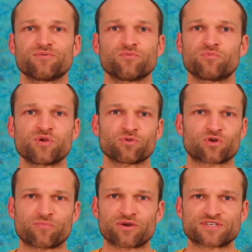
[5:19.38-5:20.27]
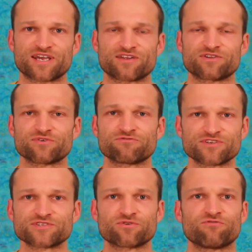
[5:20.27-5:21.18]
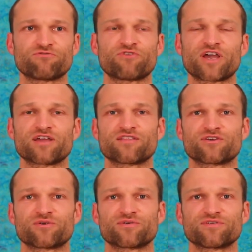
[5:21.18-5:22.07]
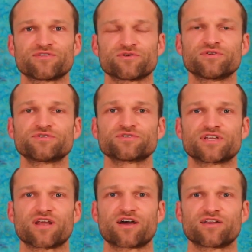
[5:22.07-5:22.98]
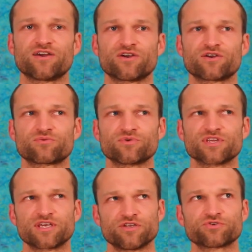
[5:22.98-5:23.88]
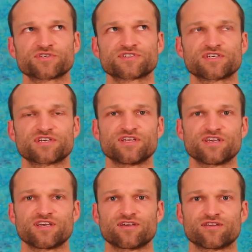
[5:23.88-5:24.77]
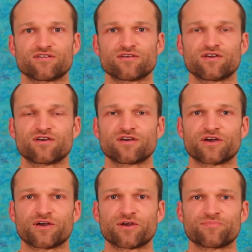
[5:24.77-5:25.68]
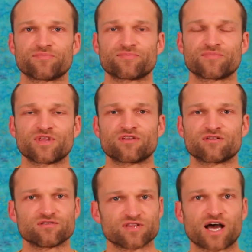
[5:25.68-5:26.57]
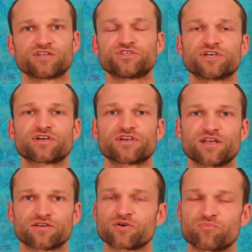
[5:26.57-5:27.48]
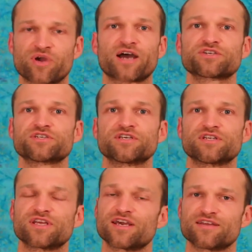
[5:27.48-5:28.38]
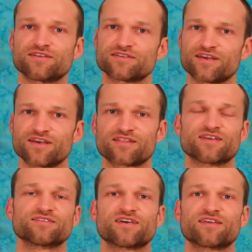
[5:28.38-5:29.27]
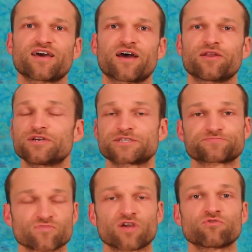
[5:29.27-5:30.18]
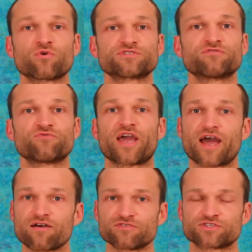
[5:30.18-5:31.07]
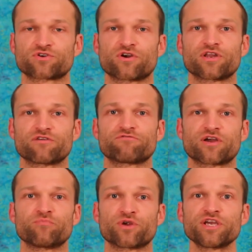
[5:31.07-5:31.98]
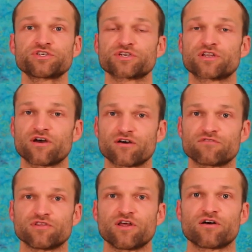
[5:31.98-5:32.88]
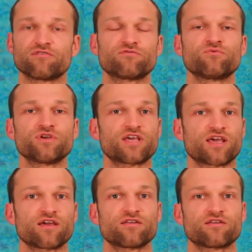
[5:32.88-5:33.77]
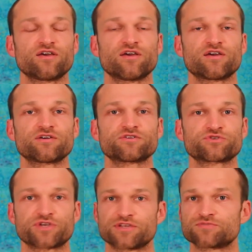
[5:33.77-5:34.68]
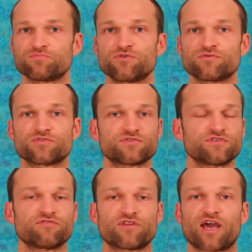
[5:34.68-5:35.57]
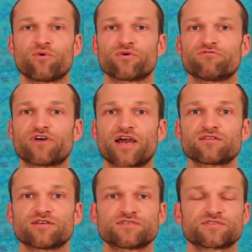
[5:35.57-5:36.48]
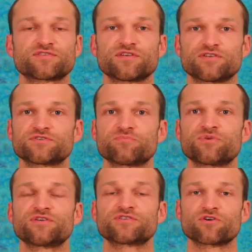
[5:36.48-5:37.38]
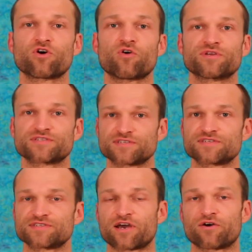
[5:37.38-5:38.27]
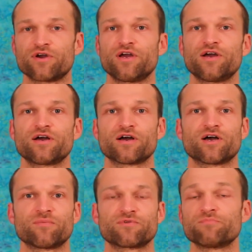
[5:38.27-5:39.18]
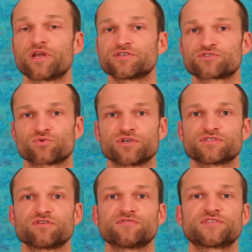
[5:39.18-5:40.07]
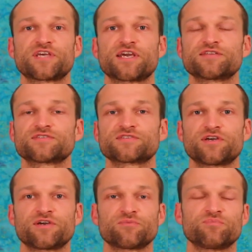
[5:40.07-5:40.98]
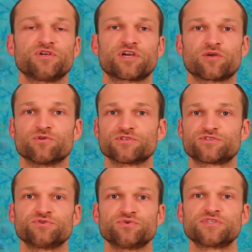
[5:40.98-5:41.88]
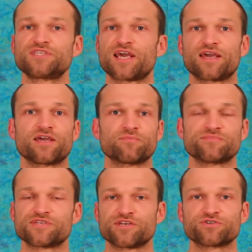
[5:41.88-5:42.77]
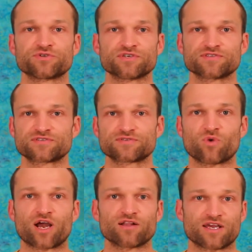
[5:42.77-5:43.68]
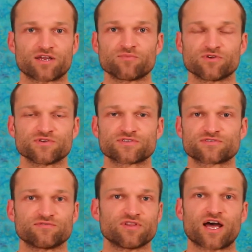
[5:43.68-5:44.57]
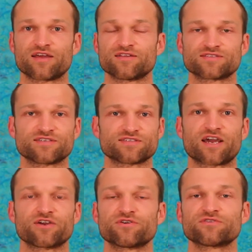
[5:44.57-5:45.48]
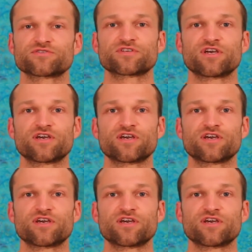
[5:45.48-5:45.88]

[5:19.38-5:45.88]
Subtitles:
when people are about to get into a physical fight, they're usually not really interested in logic, in compassion, and things like that. Of course, if we have a strong enough vibration of love, we can transmute even outward violence into peace and calmness. This is how there are many stories of saints being able to tame dangerous wild animals, lions and tigers,